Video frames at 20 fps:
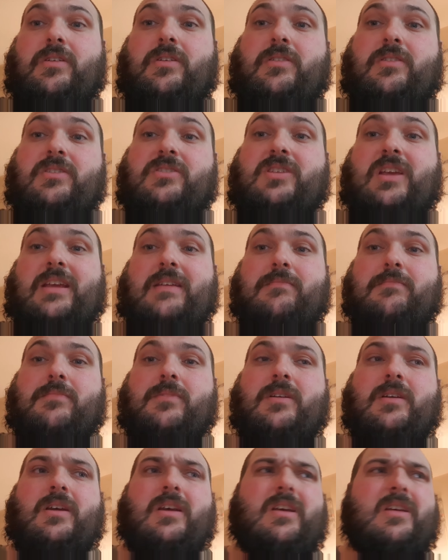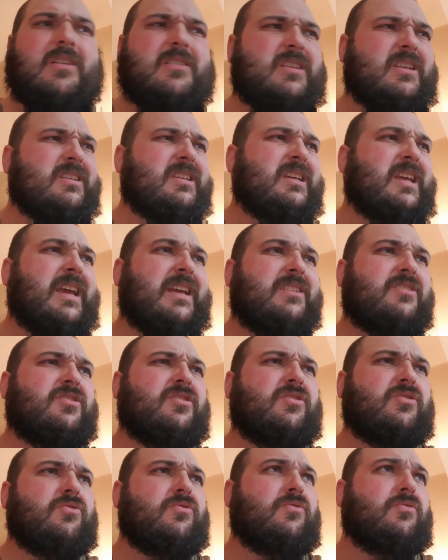the same, is it
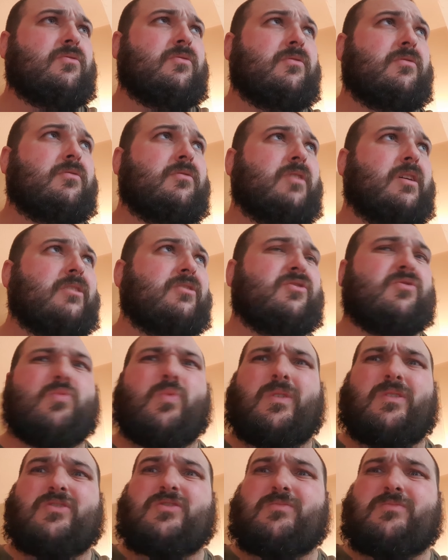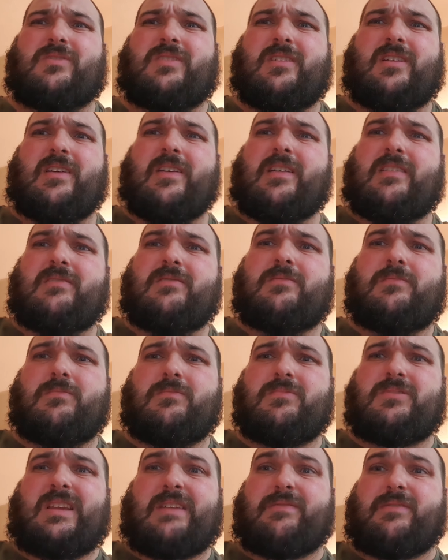D821 or something like that,
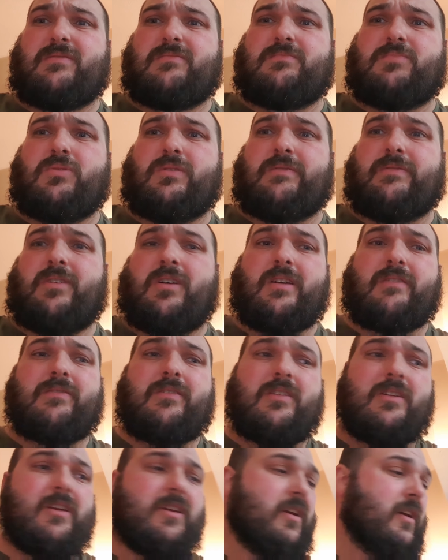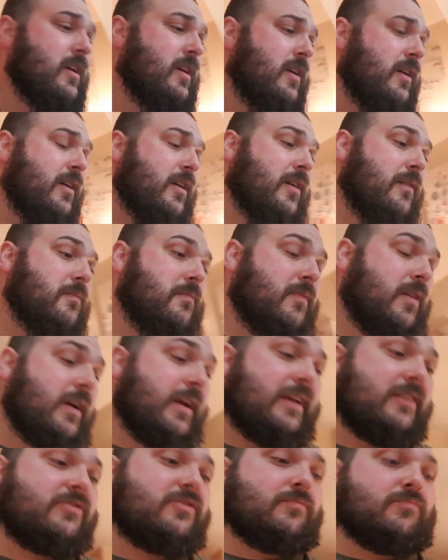7.5? I
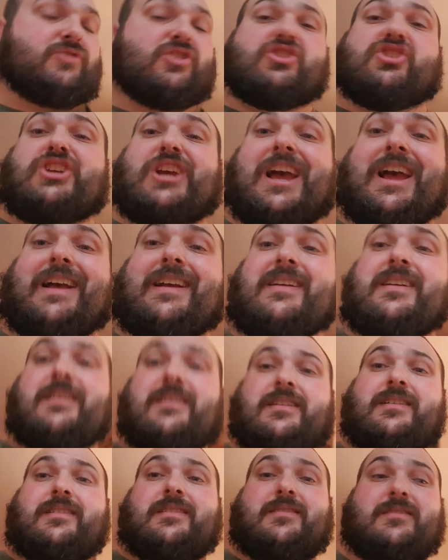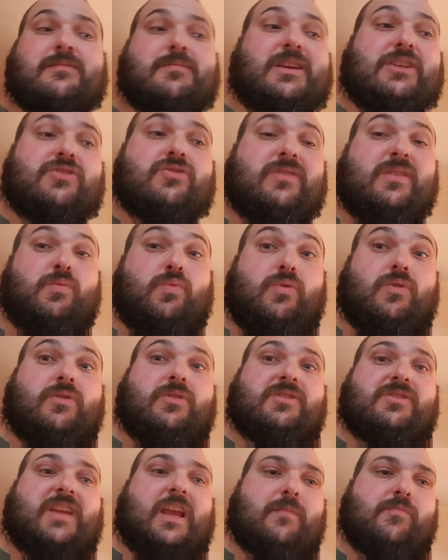asked them to check to make sure they were
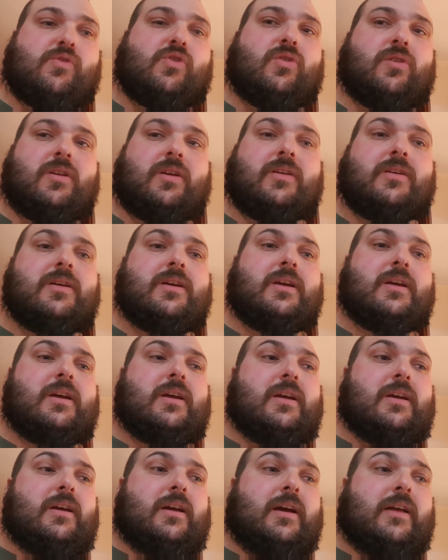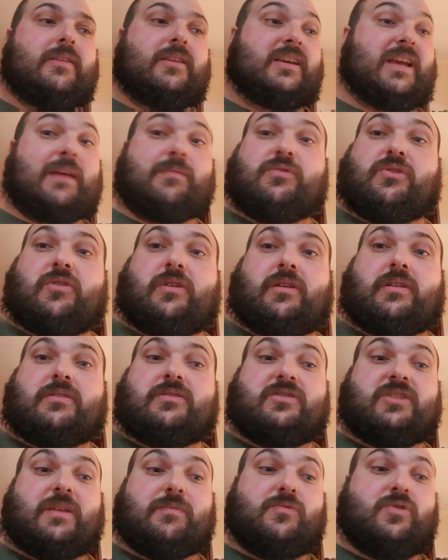the same colour, and they came the
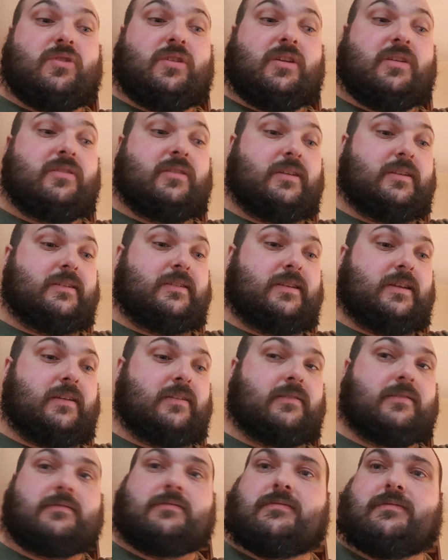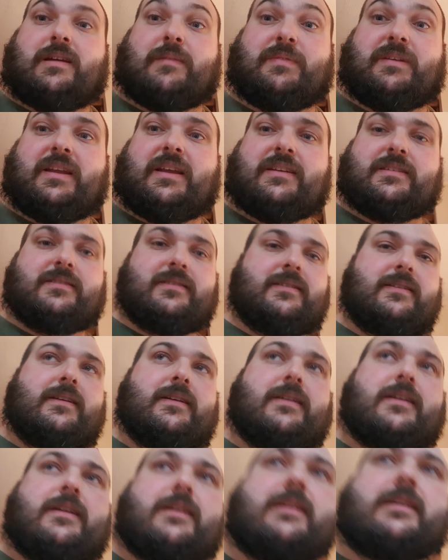same colour, and happy days.
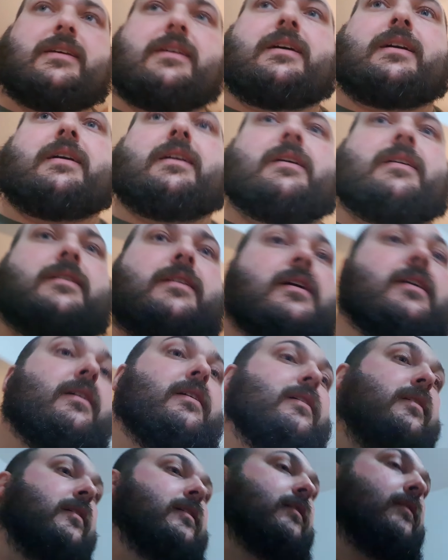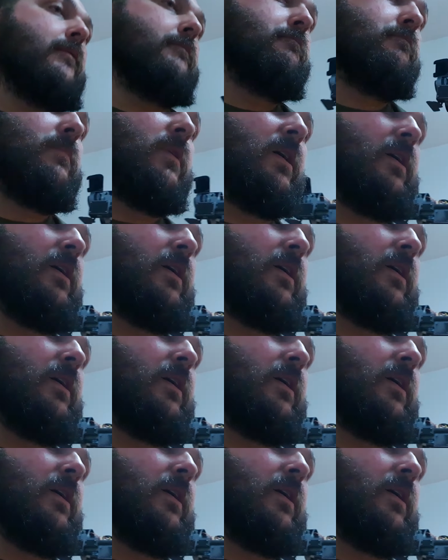I